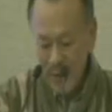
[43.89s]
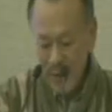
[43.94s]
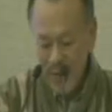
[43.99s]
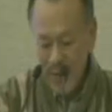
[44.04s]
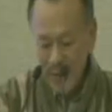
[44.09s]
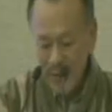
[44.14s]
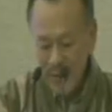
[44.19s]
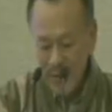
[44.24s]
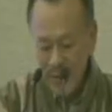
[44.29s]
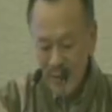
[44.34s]

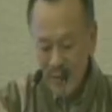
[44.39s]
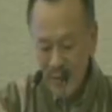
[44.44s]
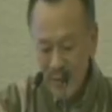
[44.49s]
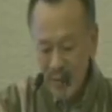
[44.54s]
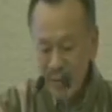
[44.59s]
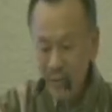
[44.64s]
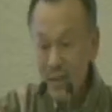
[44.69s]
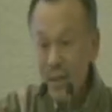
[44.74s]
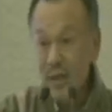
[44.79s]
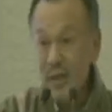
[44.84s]
As a
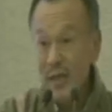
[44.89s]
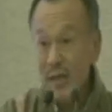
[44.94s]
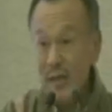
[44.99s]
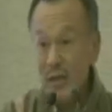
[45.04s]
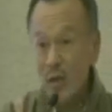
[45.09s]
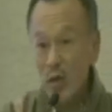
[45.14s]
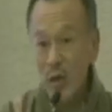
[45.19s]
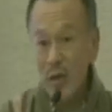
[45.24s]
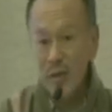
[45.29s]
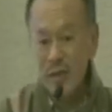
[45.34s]
result, the
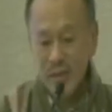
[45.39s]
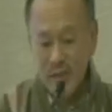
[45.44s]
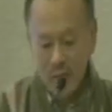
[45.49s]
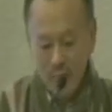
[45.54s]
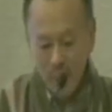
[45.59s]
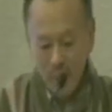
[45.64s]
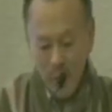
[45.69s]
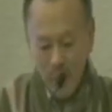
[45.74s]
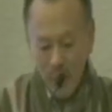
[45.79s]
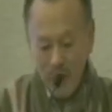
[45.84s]
choices
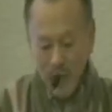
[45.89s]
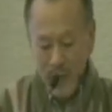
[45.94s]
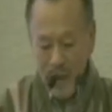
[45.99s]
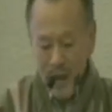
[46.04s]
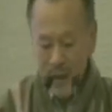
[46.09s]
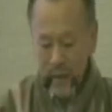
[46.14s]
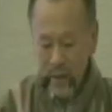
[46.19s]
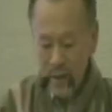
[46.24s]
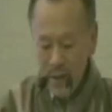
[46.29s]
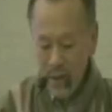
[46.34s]
people
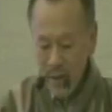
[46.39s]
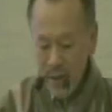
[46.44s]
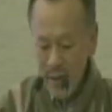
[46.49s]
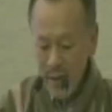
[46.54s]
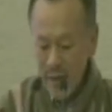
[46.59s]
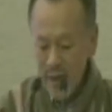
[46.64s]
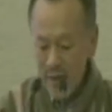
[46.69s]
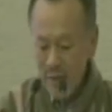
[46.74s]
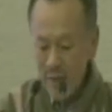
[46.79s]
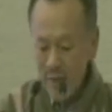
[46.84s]
make
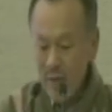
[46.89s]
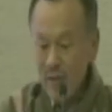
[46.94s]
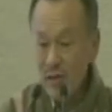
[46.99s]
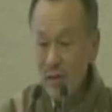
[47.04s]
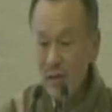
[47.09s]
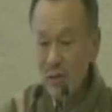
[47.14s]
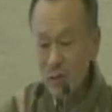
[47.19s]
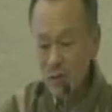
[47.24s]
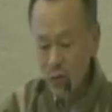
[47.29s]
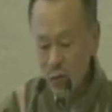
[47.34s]
have
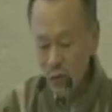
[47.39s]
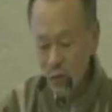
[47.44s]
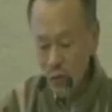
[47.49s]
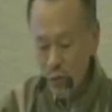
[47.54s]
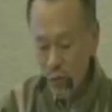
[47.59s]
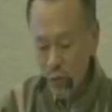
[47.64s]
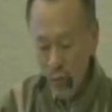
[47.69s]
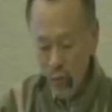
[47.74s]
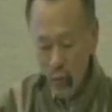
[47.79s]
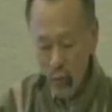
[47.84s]
little to
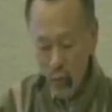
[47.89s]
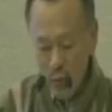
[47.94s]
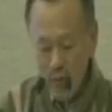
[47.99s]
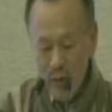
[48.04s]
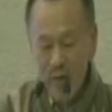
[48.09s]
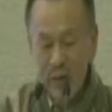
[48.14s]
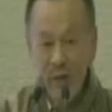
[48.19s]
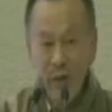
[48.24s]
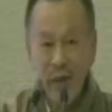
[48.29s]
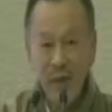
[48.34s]
do
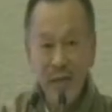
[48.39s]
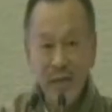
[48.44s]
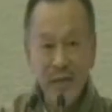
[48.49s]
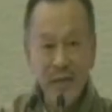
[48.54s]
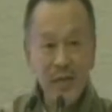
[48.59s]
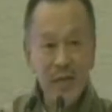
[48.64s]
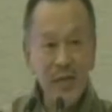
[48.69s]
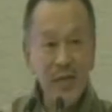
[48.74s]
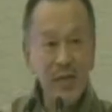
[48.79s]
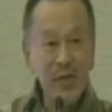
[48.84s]
with
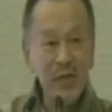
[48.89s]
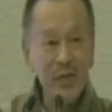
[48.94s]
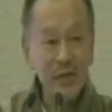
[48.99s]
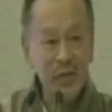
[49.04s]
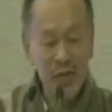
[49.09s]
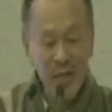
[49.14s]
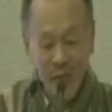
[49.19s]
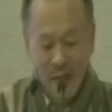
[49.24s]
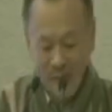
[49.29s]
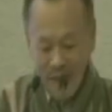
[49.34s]
creating
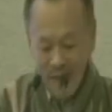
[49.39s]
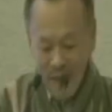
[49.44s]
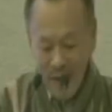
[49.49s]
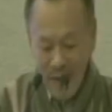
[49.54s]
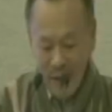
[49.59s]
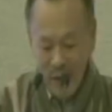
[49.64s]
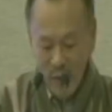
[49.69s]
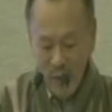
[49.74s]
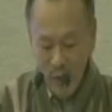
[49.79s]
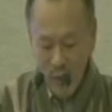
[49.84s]
real
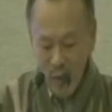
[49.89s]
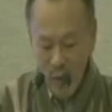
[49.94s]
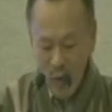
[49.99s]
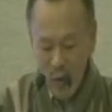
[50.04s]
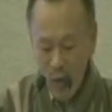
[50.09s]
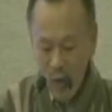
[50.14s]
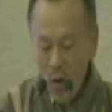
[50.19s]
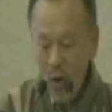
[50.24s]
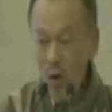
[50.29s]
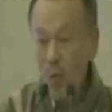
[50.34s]
value
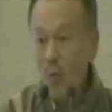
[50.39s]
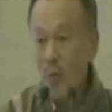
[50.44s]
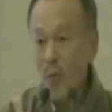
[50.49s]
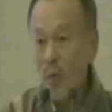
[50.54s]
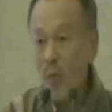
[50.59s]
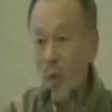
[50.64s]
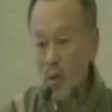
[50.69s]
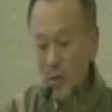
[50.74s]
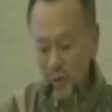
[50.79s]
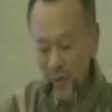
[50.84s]
or
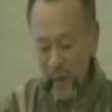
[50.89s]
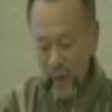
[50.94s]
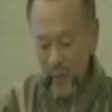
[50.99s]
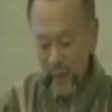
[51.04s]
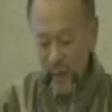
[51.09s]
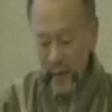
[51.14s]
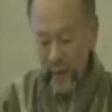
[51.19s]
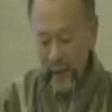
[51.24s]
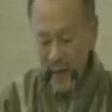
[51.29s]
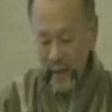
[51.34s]
promoting
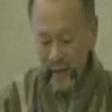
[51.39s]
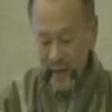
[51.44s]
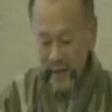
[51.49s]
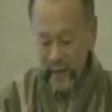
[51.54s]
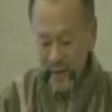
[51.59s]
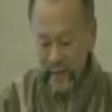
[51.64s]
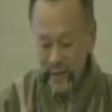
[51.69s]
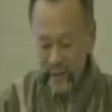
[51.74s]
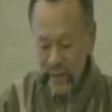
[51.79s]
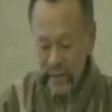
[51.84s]

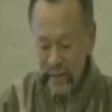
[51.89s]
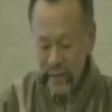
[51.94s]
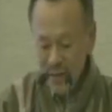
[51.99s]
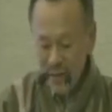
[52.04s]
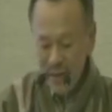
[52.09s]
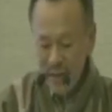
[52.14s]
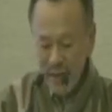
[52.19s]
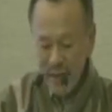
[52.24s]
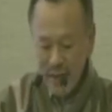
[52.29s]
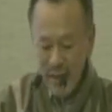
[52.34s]
behaviors
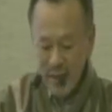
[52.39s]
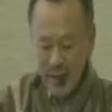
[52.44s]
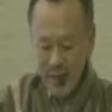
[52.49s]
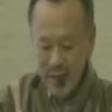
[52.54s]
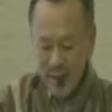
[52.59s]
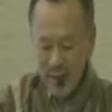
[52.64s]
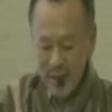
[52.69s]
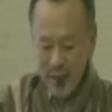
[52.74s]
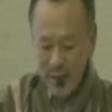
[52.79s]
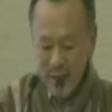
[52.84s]
that
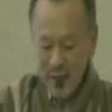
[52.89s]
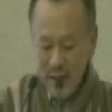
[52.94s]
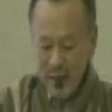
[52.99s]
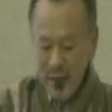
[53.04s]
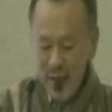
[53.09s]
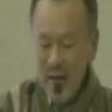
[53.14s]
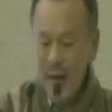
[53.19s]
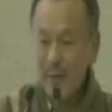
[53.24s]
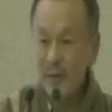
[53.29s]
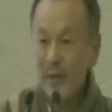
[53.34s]
engender
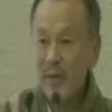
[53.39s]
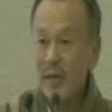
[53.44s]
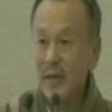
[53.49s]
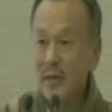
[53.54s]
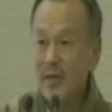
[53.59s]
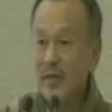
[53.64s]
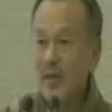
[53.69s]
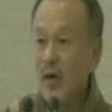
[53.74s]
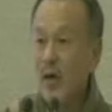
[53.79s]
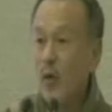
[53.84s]

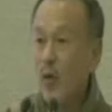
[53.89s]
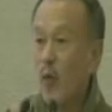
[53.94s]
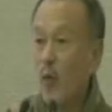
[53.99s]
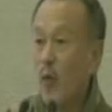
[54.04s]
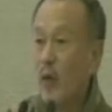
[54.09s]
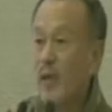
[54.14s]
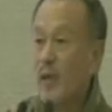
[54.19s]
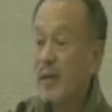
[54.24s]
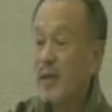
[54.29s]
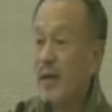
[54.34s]
happiness
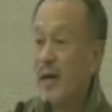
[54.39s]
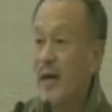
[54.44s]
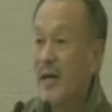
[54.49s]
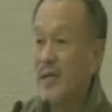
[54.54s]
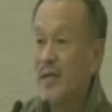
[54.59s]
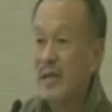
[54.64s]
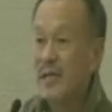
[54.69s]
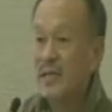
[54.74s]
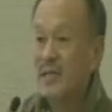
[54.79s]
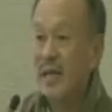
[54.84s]
within a
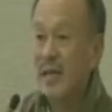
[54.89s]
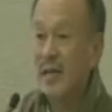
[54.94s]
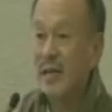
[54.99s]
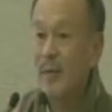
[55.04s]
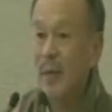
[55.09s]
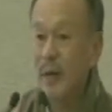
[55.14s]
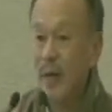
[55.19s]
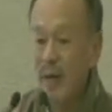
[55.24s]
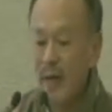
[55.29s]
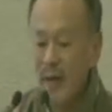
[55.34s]

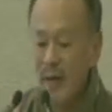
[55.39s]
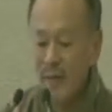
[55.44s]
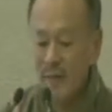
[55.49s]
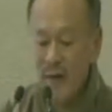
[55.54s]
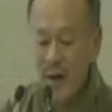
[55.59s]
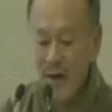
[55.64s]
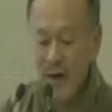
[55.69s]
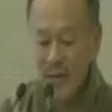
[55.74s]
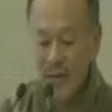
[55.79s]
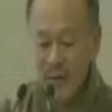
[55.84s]
sustainable
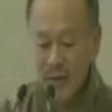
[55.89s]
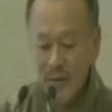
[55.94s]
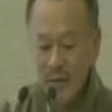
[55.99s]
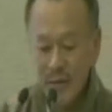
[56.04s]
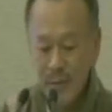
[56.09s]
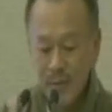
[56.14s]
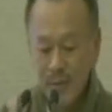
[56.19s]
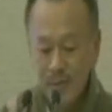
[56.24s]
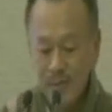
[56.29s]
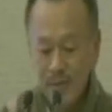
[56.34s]
environment.